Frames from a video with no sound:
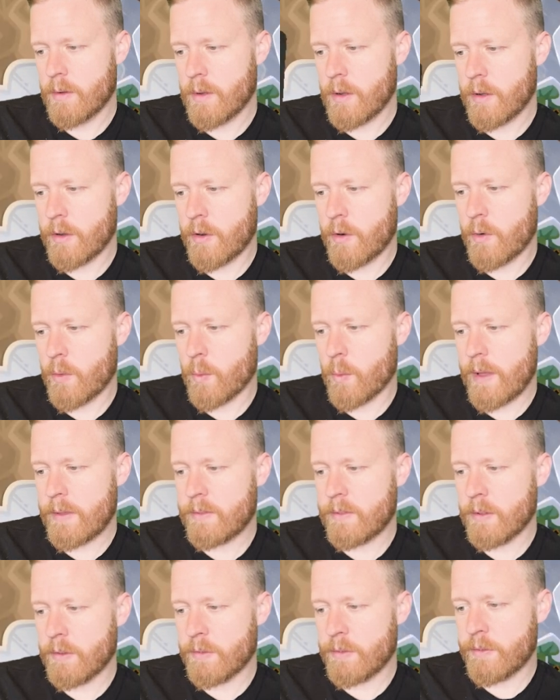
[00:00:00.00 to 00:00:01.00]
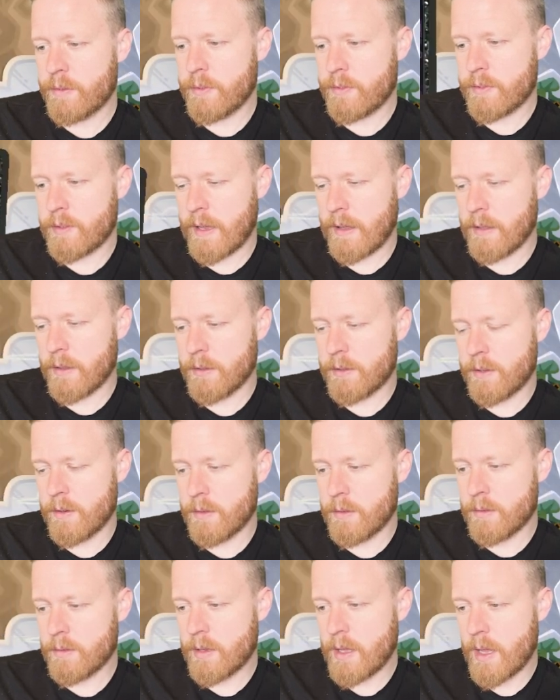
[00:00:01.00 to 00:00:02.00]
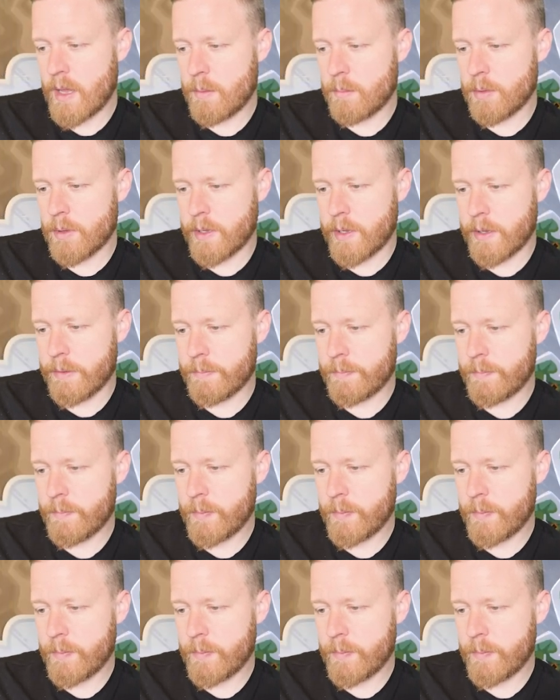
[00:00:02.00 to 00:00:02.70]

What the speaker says: aggressive skeleton game plan.